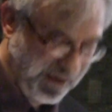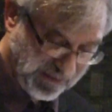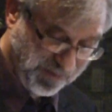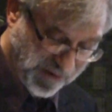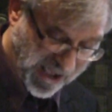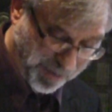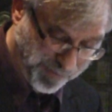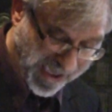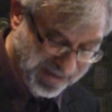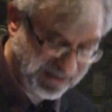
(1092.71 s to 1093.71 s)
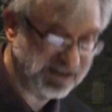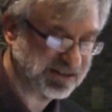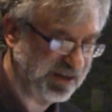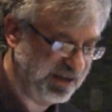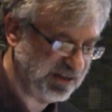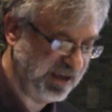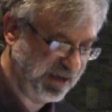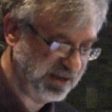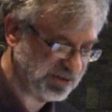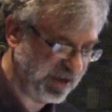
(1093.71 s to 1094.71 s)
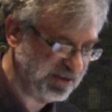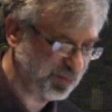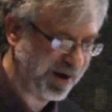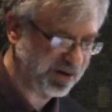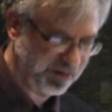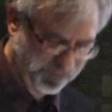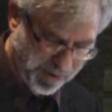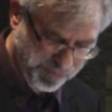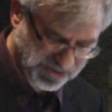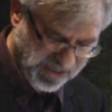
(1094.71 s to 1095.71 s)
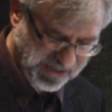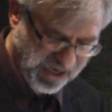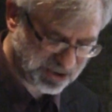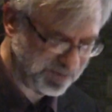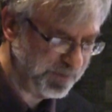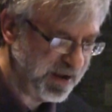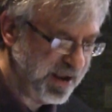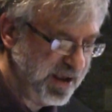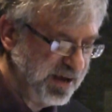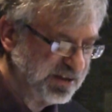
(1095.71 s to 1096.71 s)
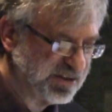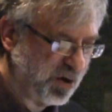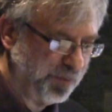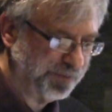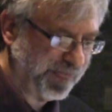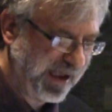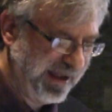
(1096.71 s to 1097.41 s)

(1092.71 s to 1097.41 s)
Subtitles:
given how bad its record of representation. So,